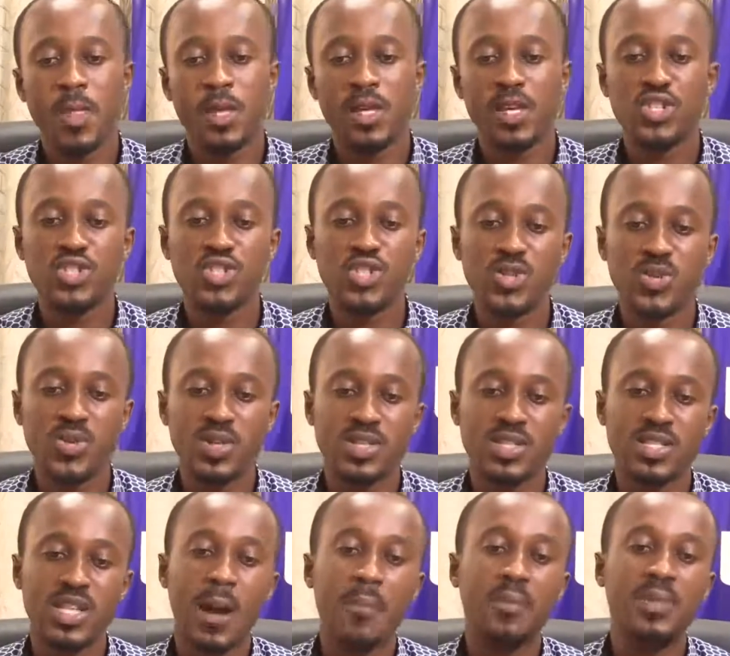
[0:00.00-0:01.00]
issue is
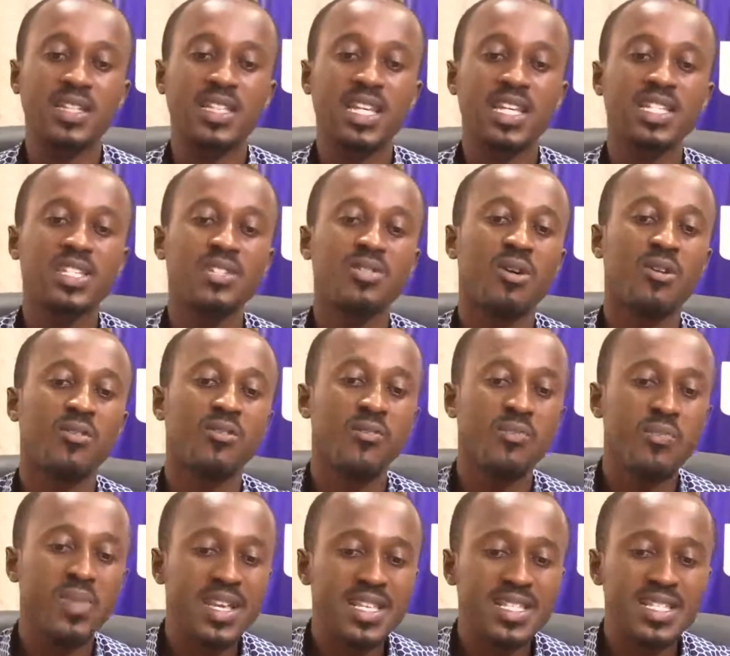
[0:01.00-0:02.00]
the application
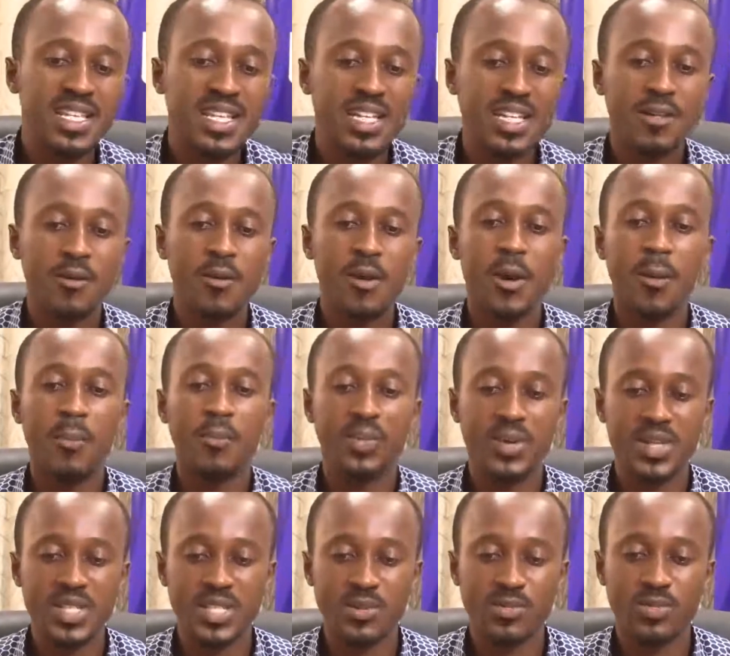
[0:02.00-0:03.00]
of basic
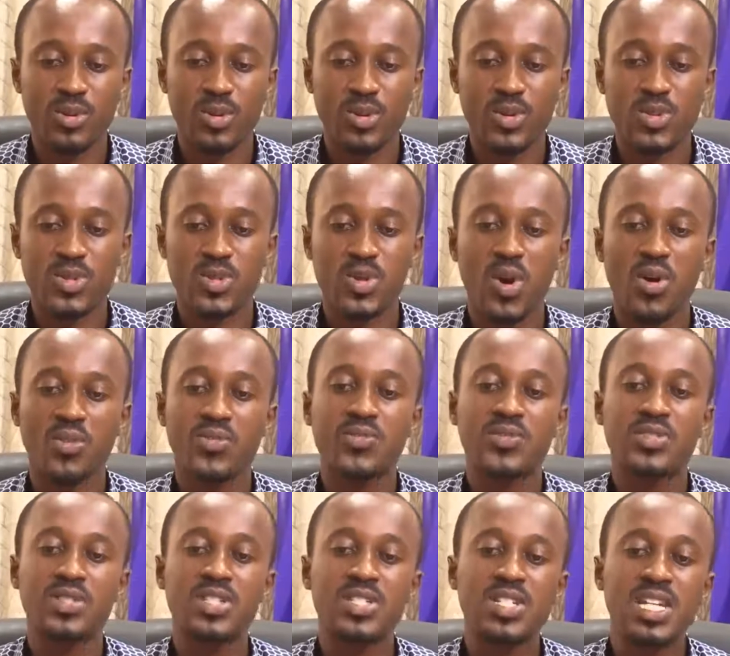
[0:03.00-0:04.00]
principles of
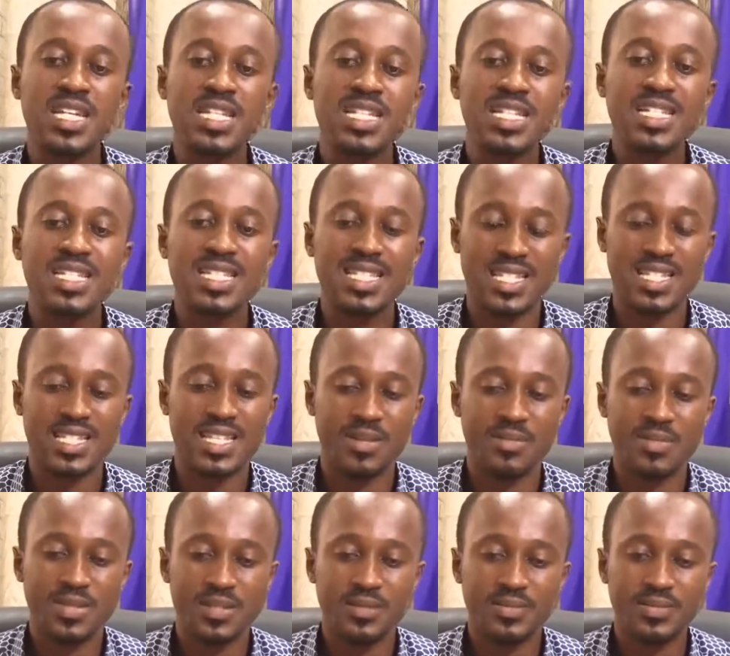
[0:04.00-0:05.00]
trading
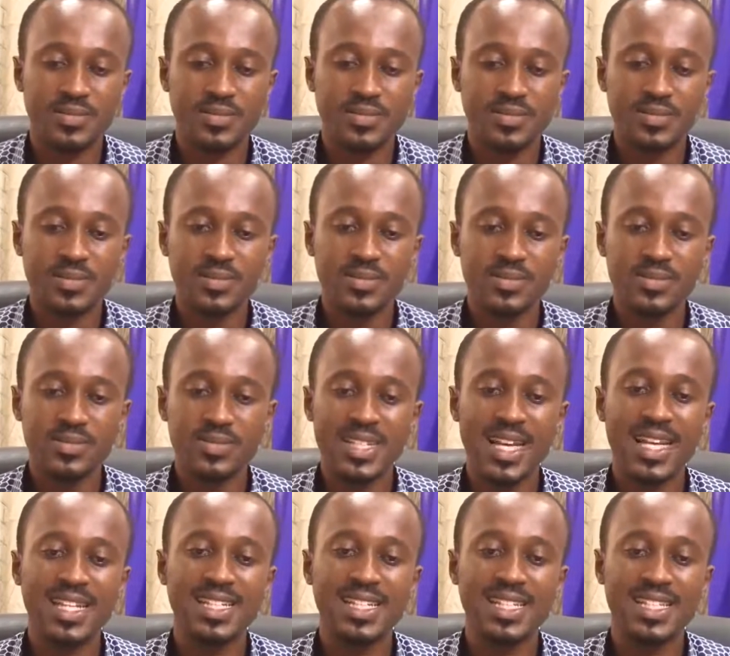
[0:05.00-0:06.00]
systems
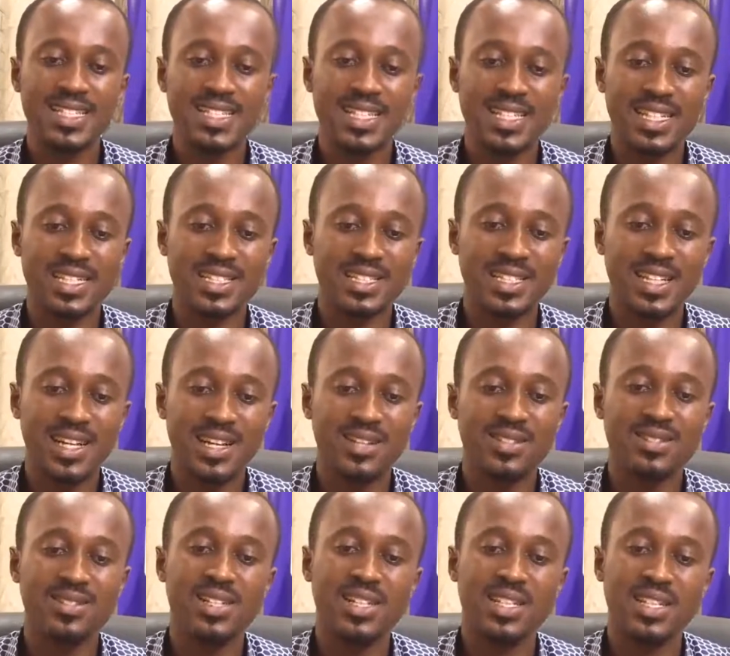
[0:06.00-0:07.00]
and
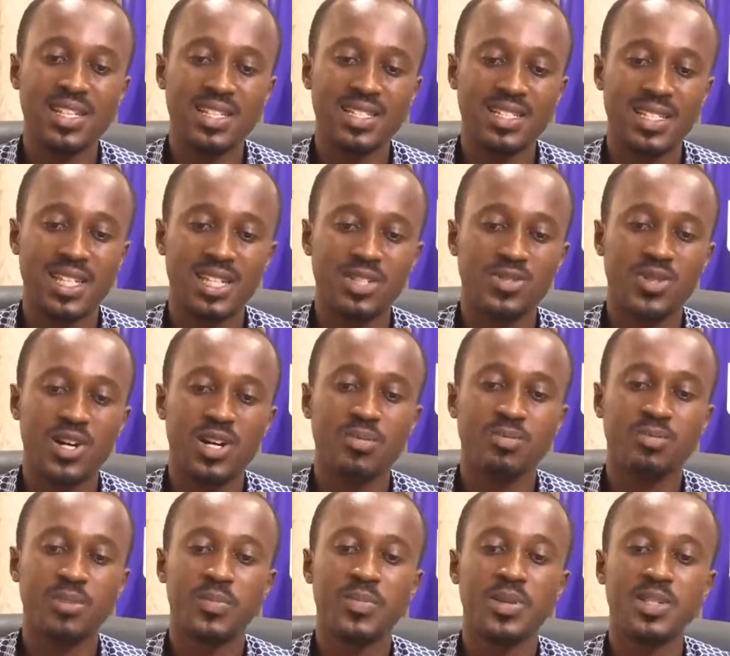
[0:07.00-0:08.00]
international intellectual
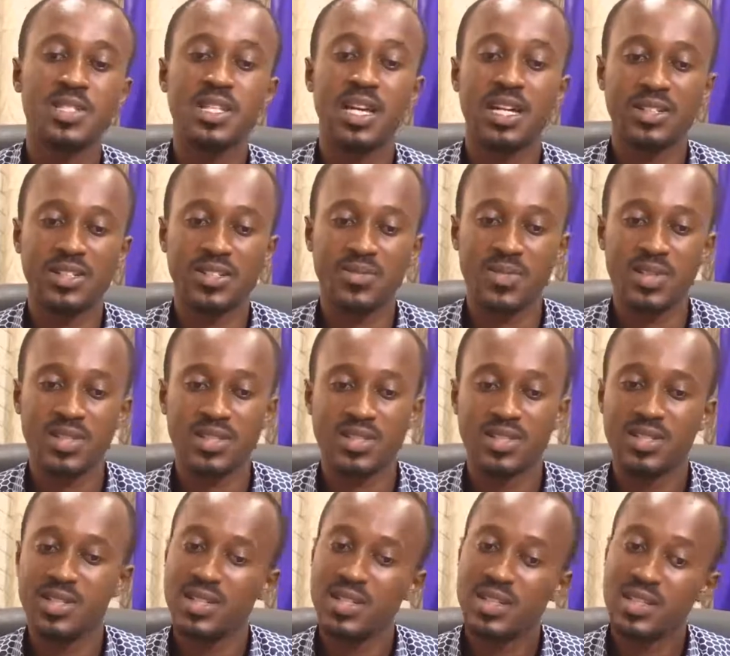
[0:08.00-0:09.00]
property agreements.
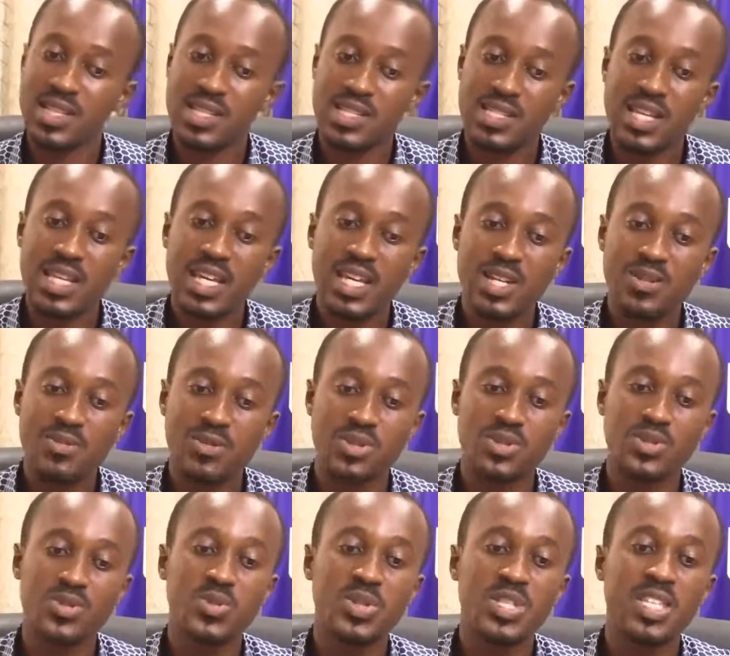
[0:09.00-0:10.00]
The second was
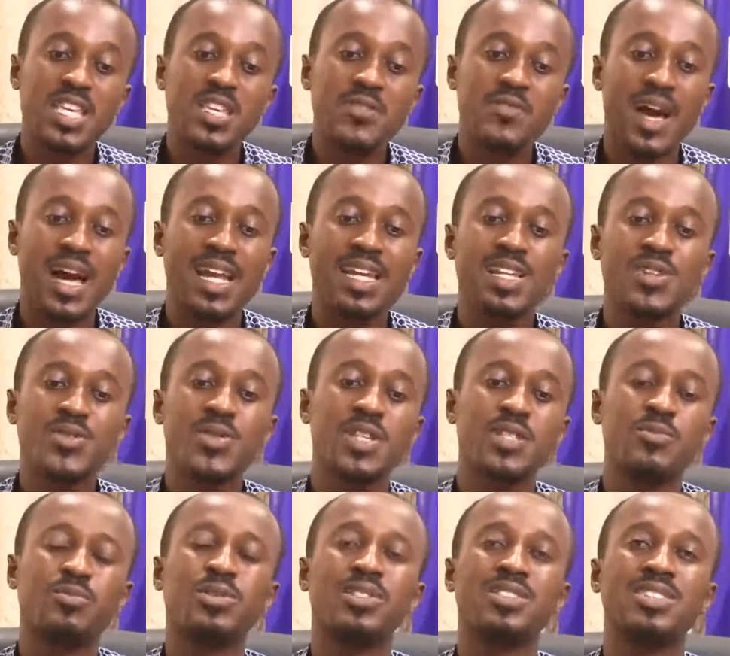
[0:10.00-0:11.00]
to give
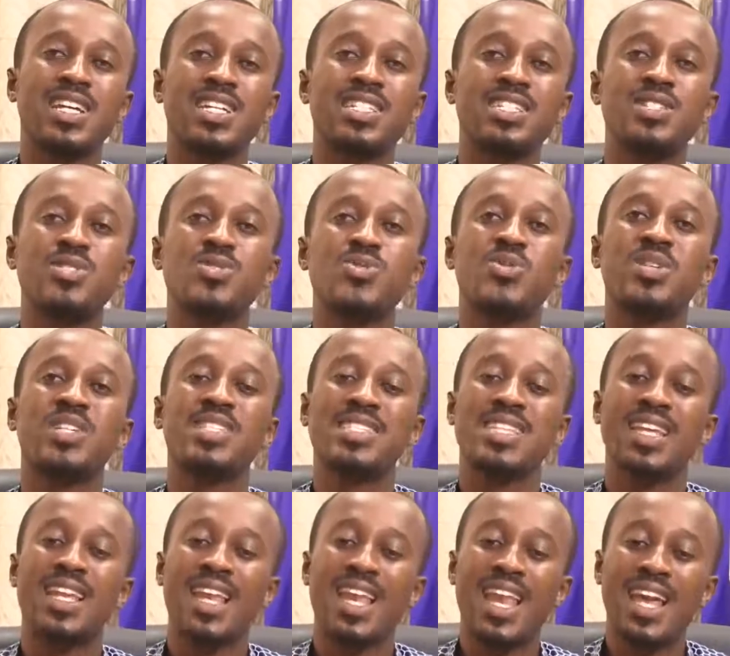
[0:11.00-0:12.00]
adequate protection to
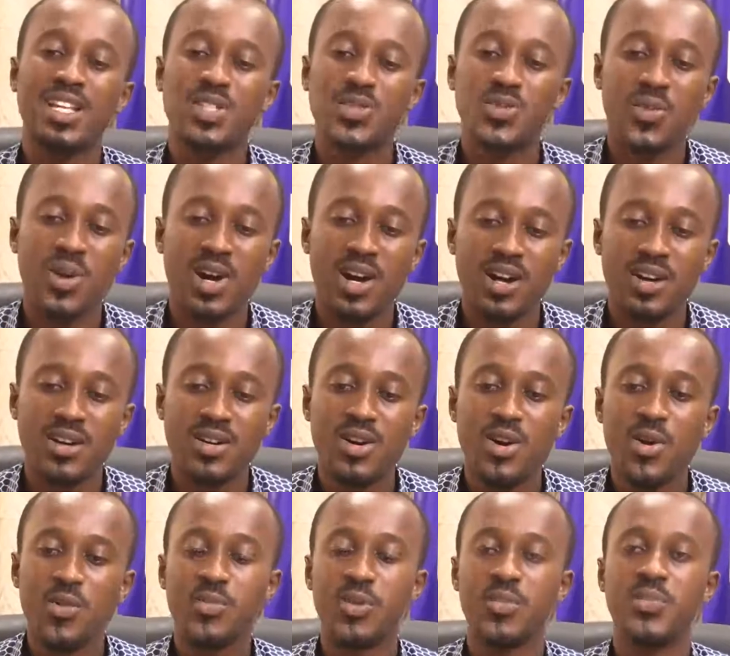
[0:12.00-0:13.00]
intellectual
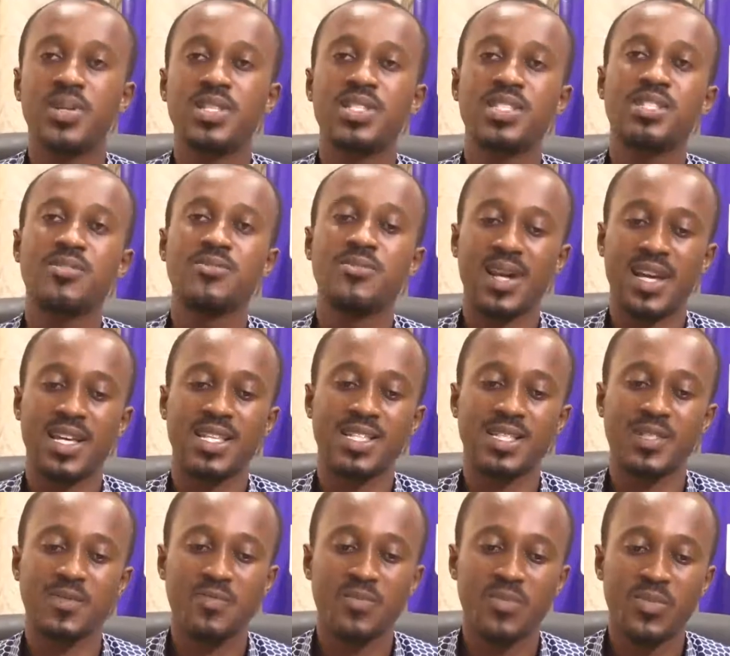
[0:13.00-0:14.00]
property
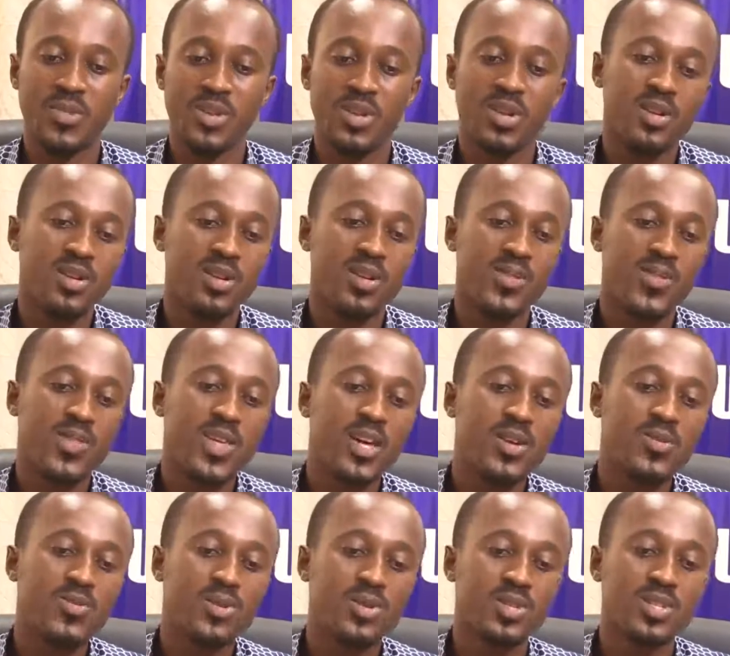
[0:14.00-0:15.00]
rights. The third
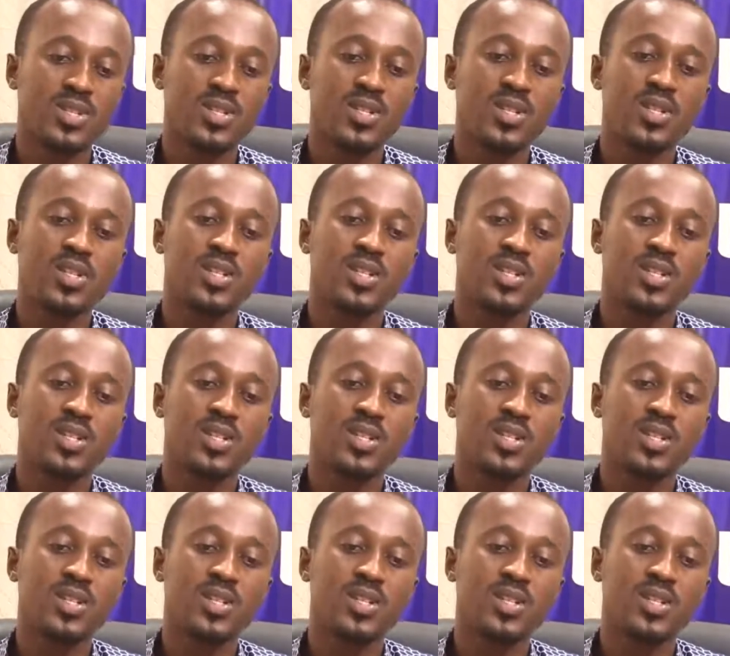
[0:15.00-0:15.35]
was